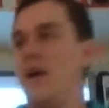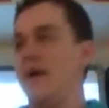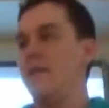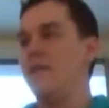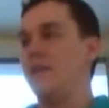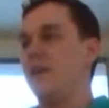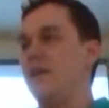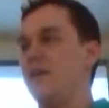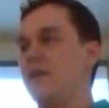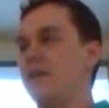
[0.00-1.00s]
and
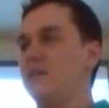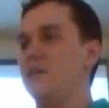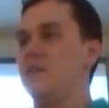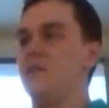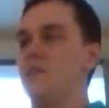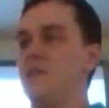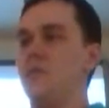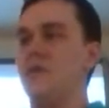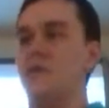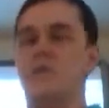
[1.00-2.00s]
then
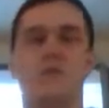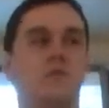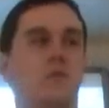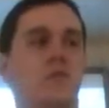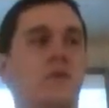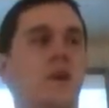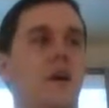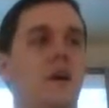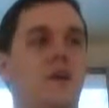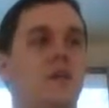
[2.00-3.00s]
we'll move
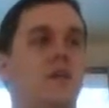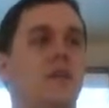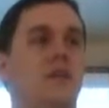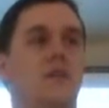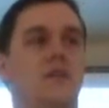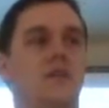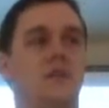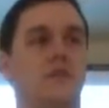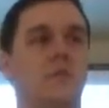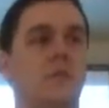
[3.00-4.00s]
on to
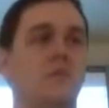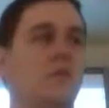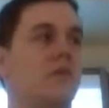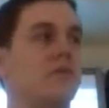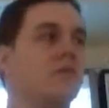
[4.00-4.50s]
the smartboard.